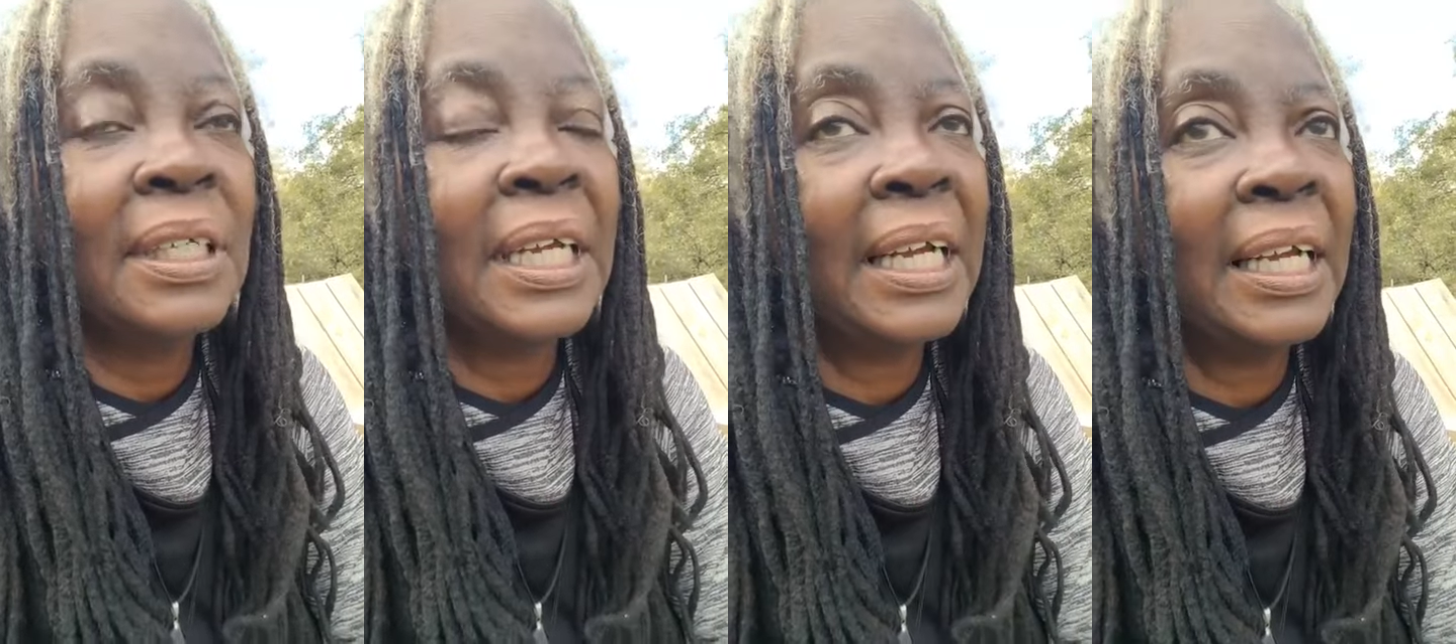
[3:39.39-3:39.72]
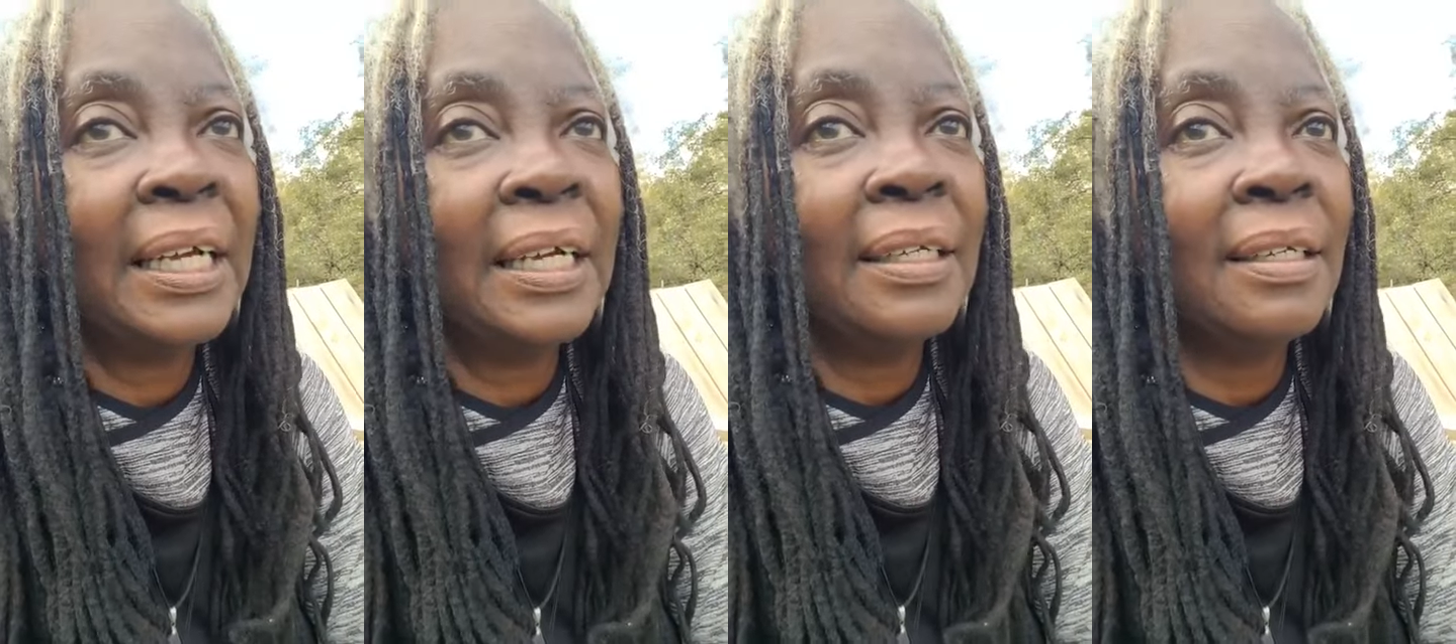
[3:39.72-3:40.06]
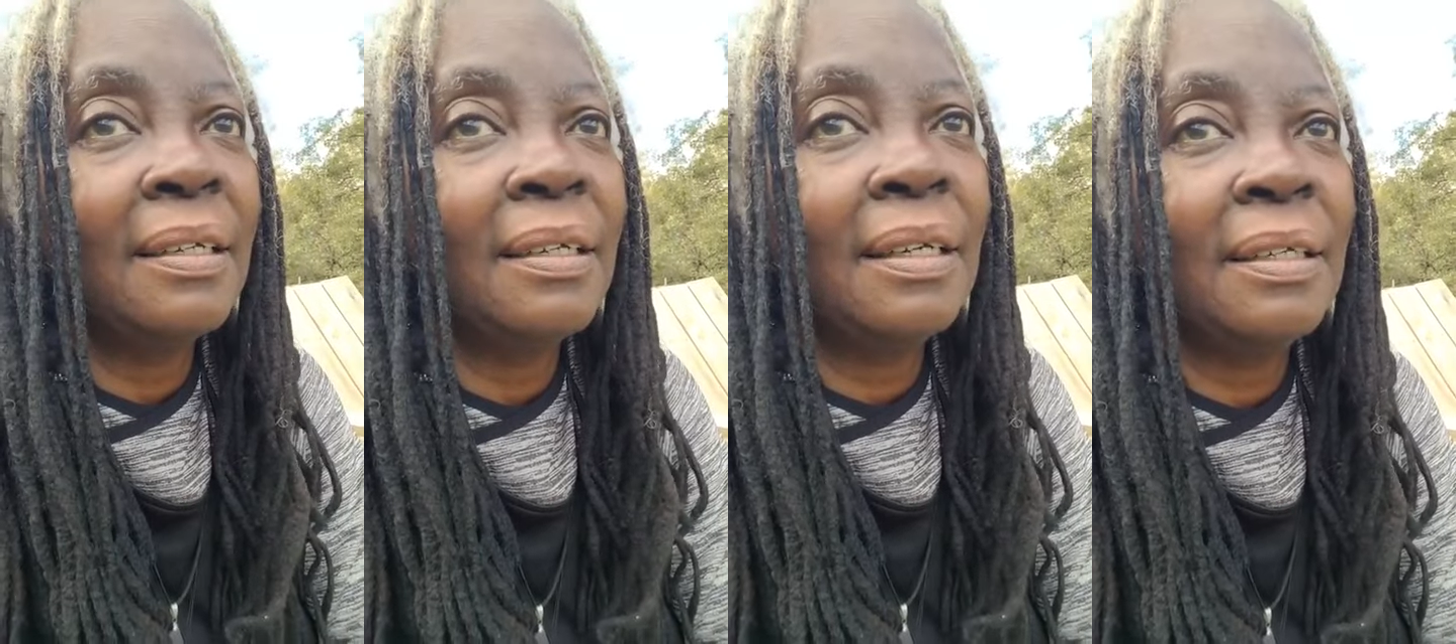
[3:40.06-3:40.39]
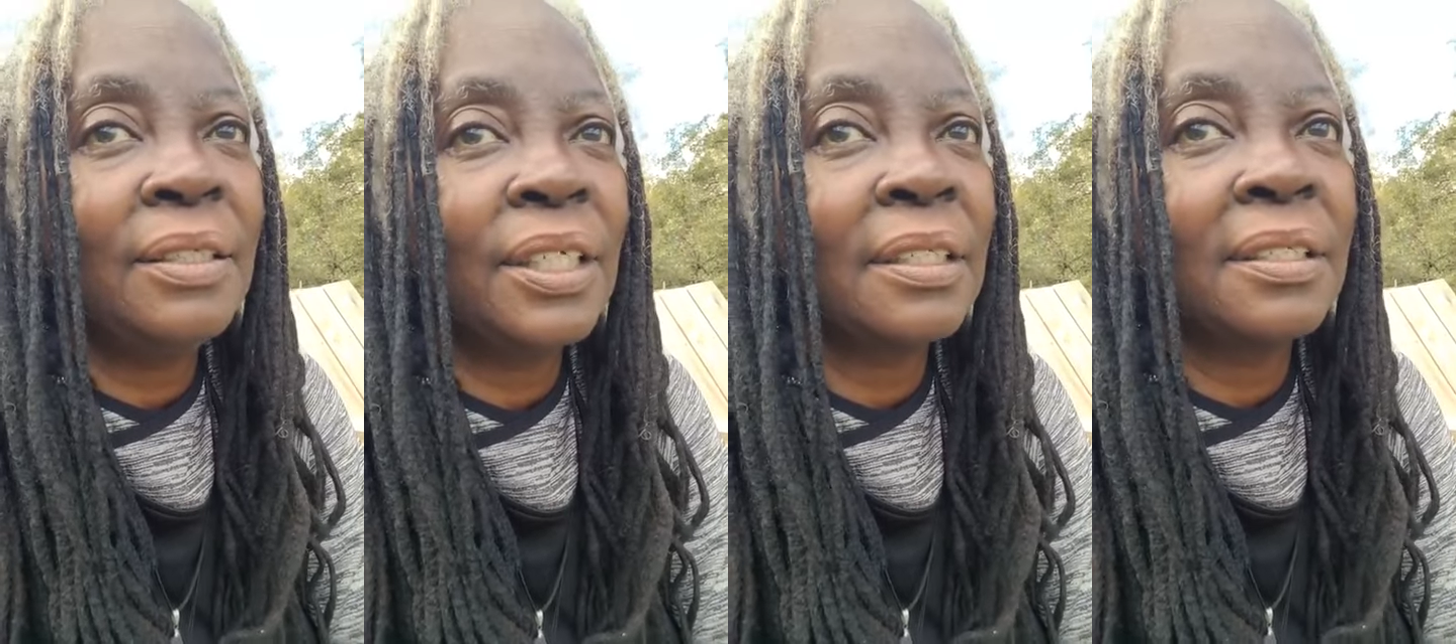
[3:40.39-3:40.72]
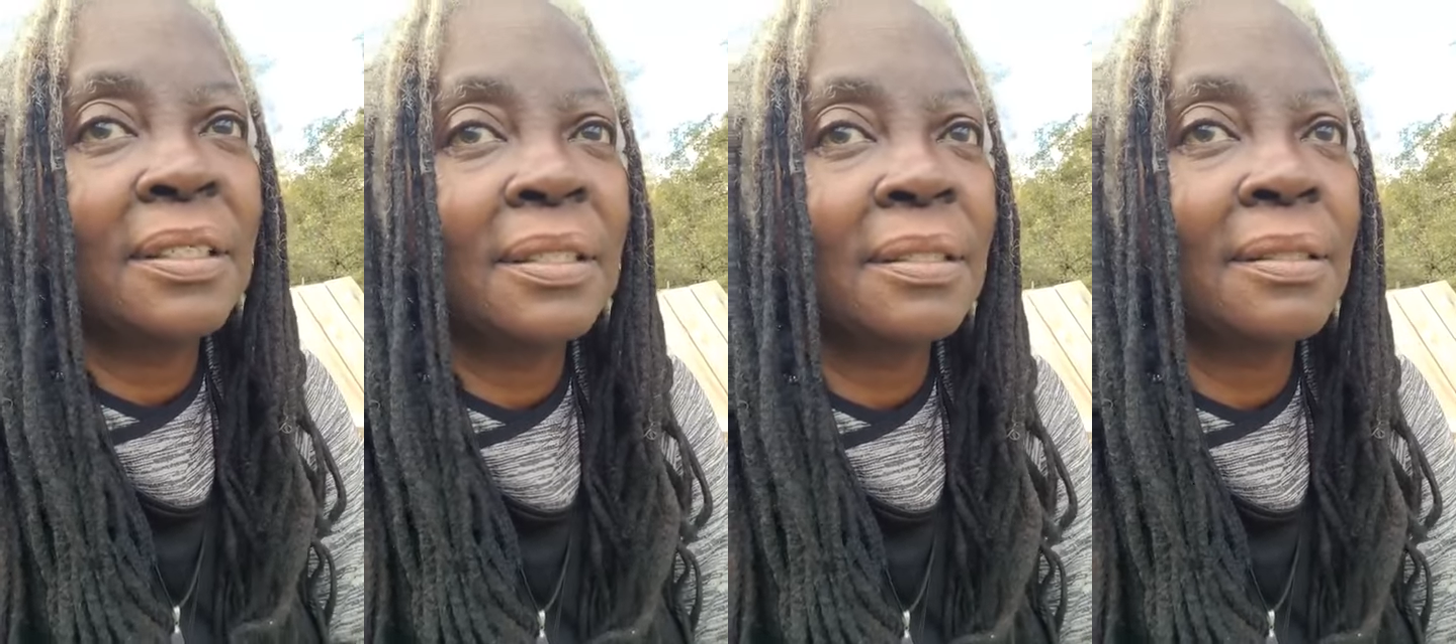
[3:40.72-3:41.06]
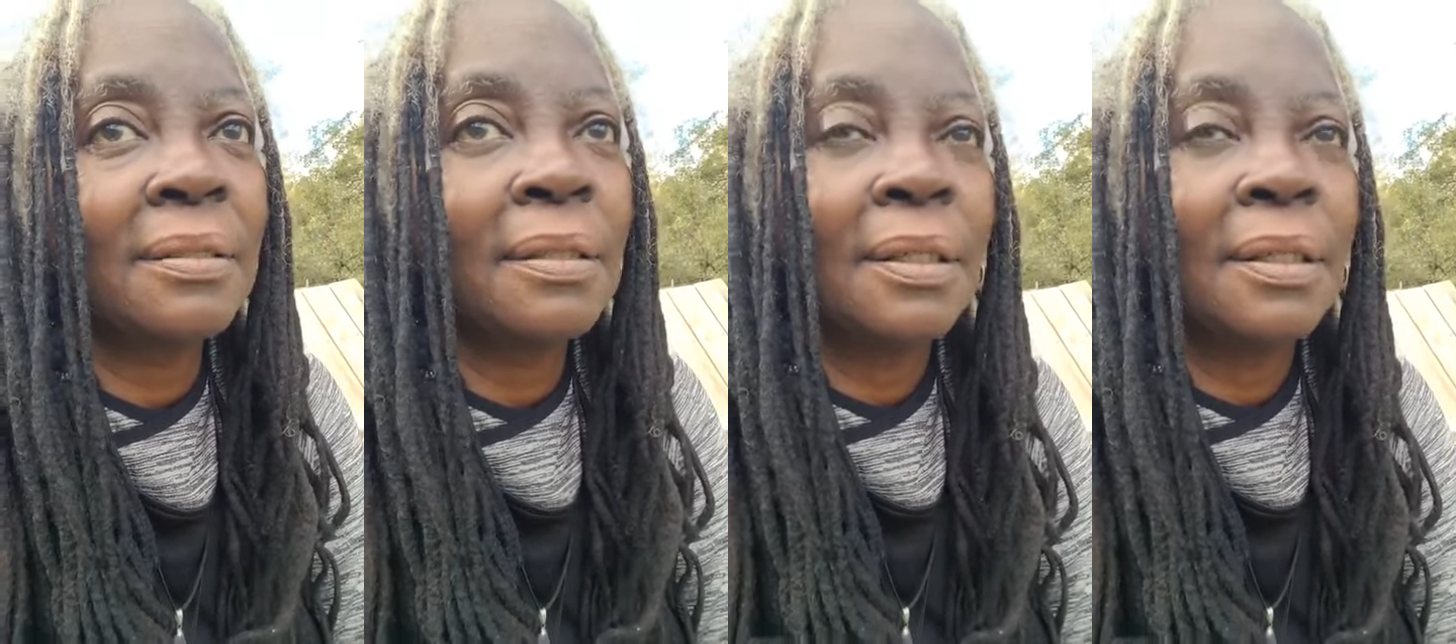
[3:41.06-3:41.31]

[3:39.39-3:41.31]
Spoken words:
and just